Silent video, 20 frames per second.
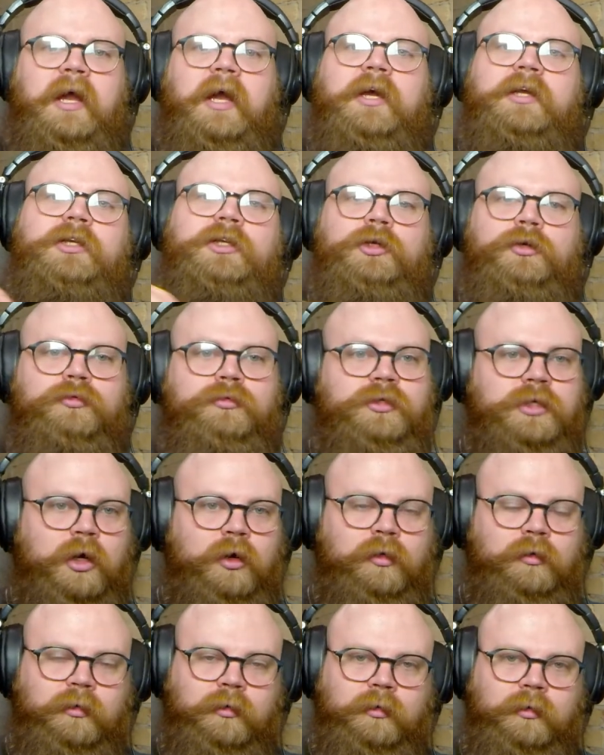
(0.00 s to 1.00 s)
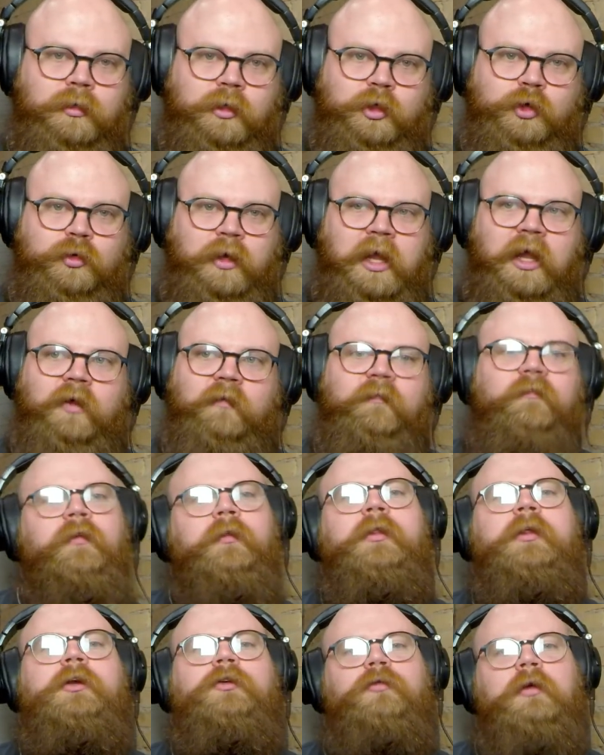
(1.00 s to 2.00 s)
And you don't, you can't
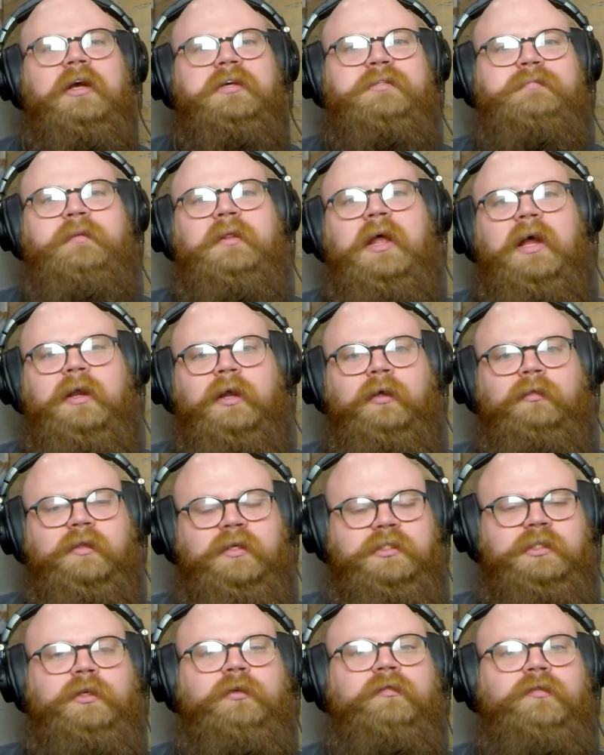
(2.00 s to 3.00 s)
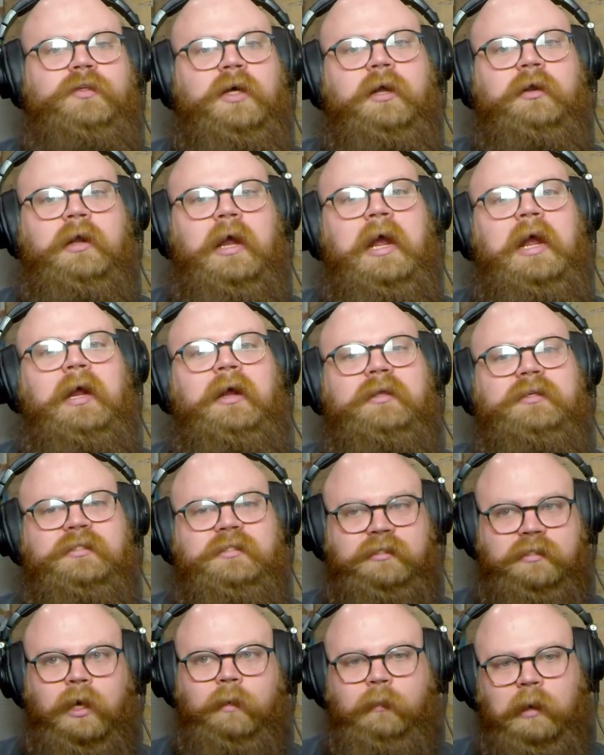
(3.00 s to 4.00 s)
fully grasp that unless you've done
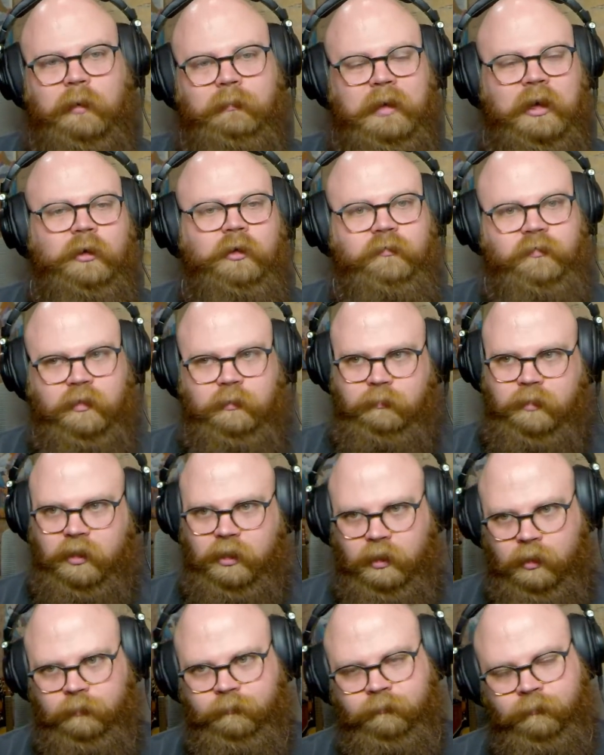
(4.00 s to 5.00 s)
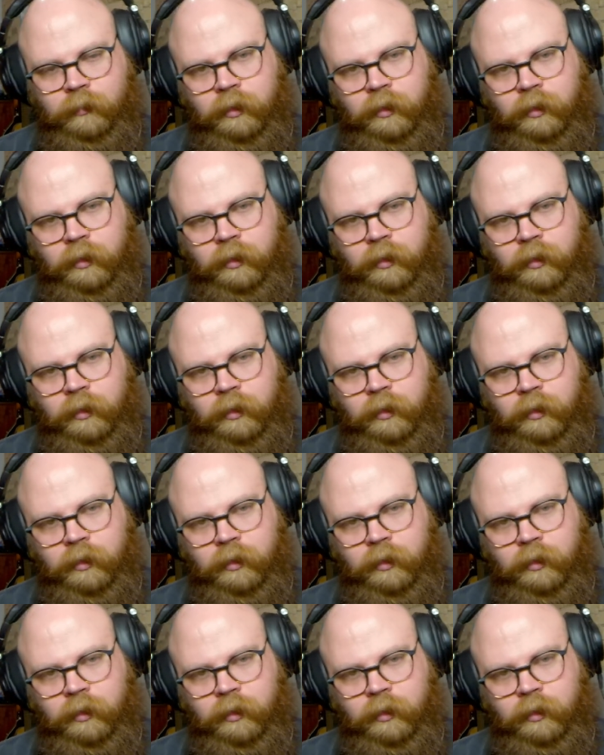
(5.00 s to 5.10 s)
some amount of competing.